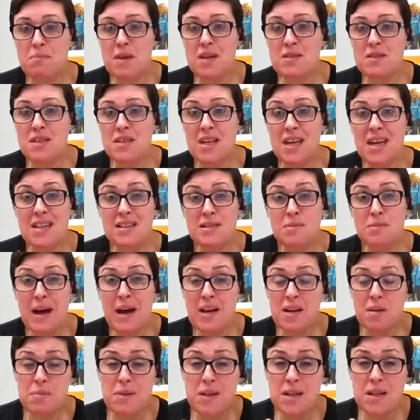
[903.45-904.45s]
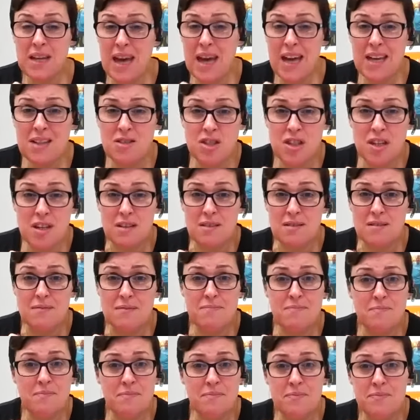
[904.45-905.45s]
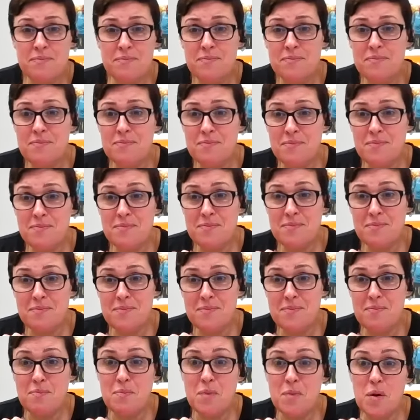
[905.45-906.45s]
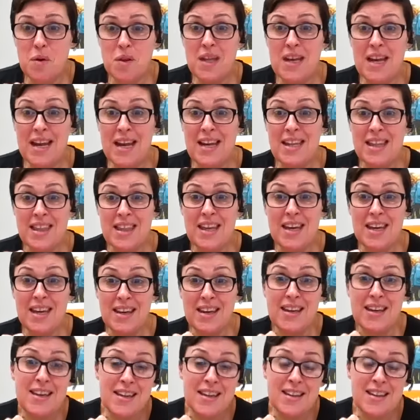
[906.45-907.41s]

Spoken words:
it's about communication more than anything.